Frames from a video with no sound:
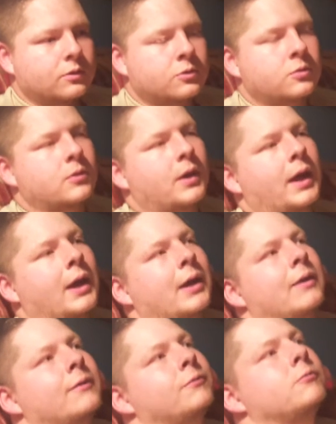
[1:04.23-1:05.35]
to
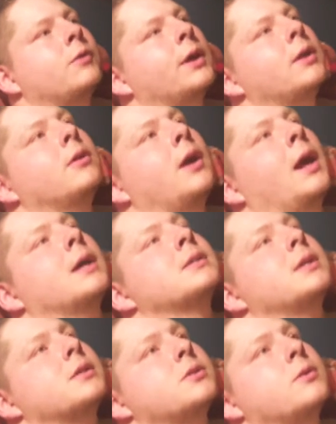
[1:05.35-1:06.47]
have regular
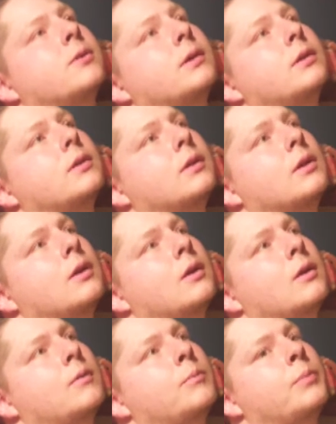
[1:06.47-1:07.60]
access to it,
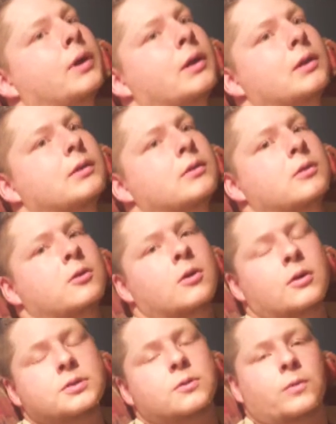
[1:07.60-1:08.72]
but you
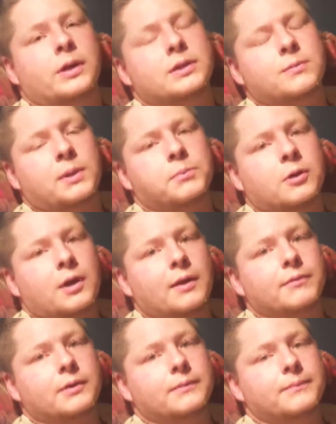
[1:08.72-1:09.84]
also want it to be
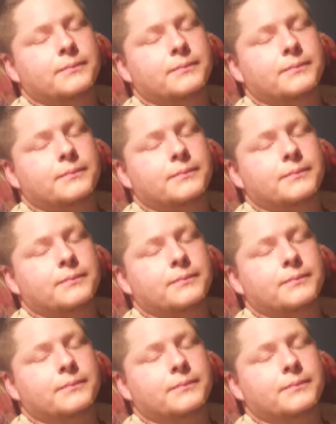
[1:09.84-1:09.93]
private.